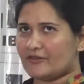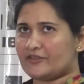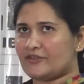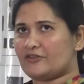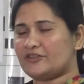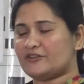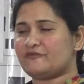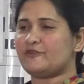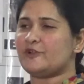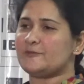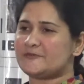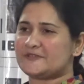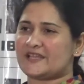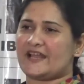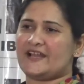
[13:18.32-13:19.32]
on the
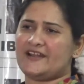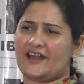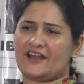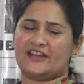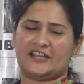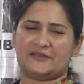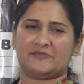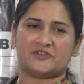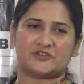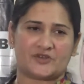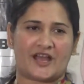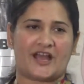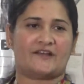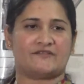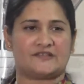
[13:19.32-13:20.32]
flip side, unable to
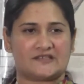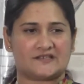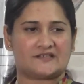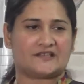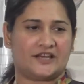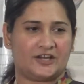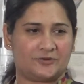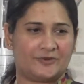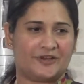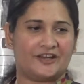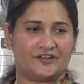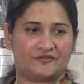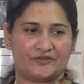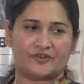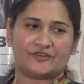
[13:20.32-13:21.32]
have a sustained,
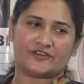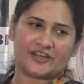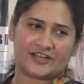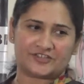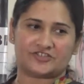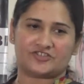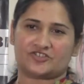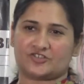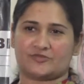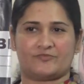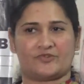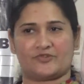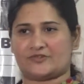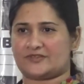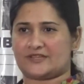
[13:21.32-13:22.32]
meaningful relationship
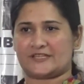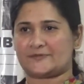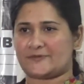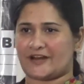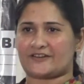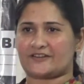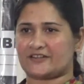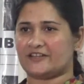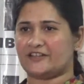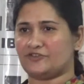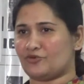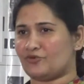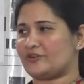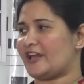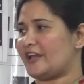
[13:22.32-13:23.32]
because there's practically
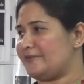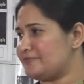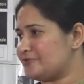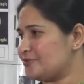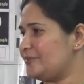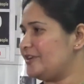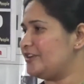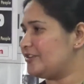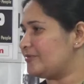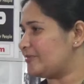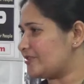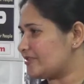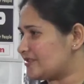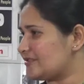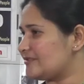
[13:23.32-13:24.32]
no time to meet a
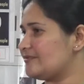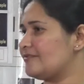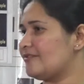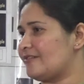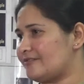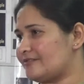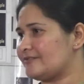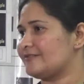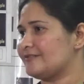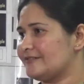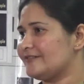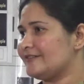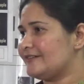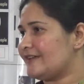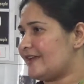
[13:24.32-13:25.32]
person or
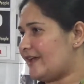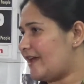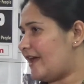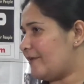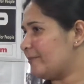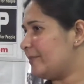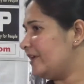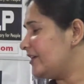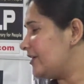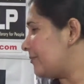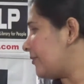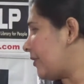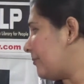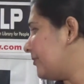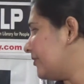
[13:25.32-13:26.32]
build a
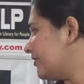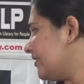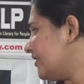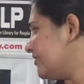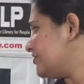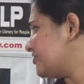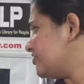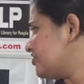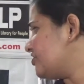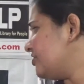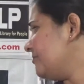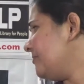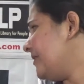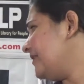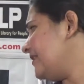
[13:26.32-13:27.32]
proper
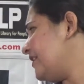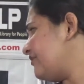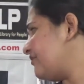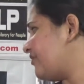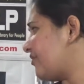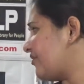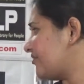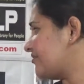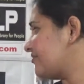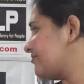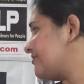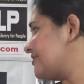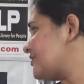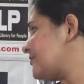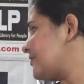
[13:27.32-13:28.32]
relationship, and therefore
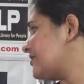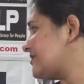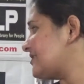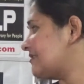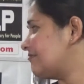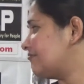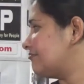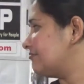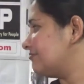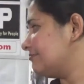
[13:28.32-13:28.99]
this person